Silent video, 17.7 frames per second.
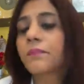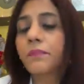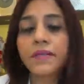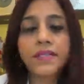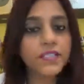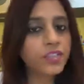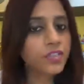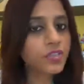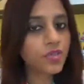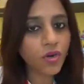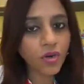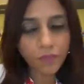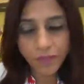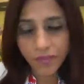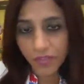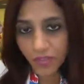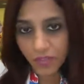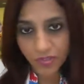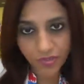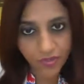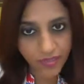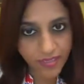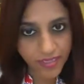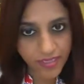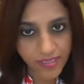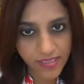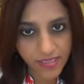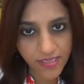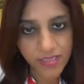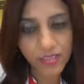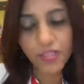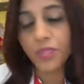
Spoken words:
But it's not because you're lazy.